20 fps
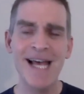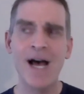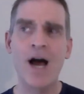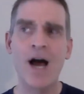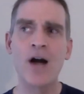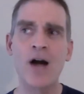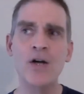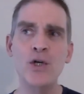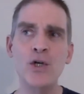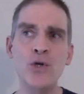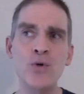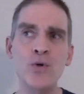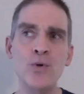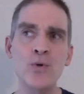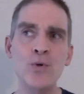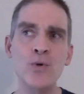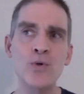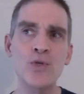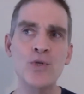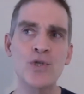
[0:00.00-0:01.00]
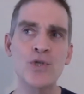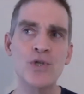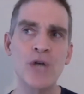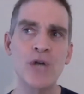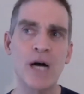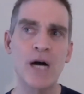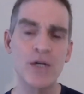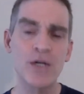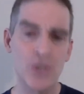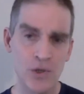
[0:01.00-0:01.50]
are news
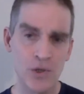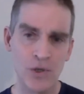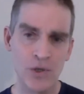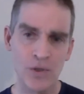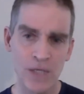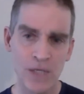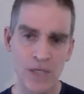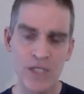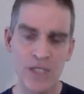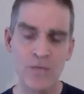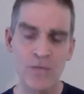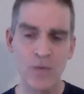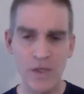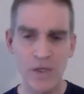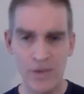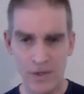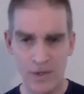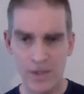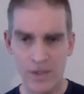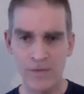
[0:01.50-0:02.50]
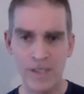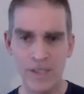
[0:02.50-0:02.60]
journalists when they're,